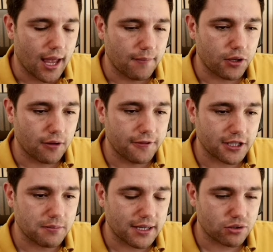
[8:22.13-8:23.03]
fix
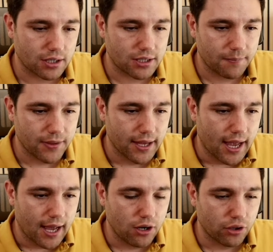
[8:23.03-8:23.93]
my structure
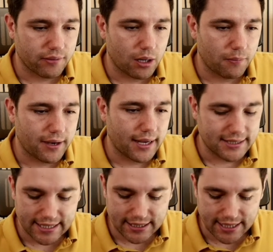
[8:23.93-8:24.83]
and not develop the knight
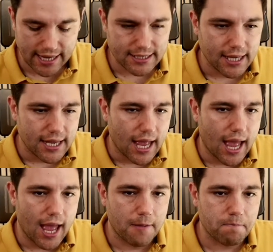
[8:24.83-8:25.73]
just yet.
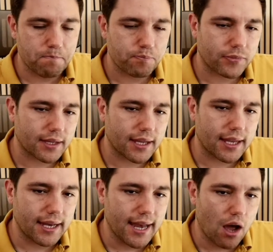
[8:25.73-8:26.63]

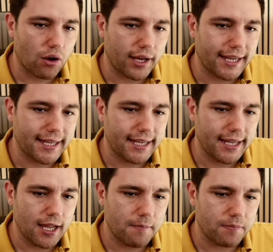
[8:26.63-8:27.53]
Now in
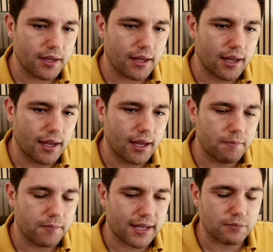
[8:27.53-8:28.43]
here
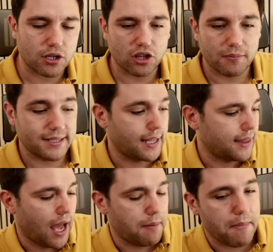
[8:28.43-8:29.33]
comes another mistake that
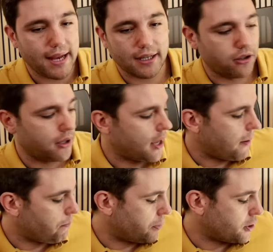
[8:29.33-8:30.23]
I made, another
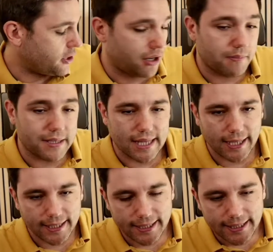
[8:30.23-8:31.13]
positional mistake.
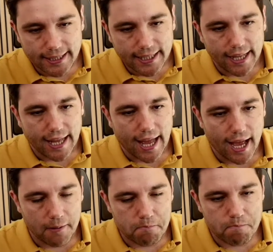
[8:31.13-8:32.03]

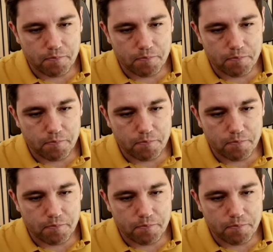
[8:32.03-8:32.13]
I